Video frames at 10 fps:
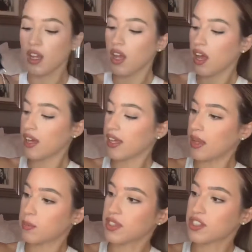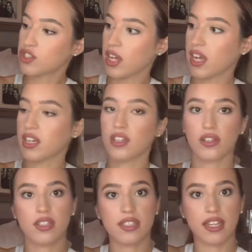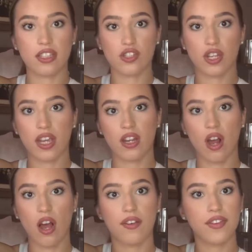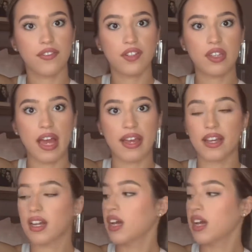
again with the chain, you could take the chain off if you'd like.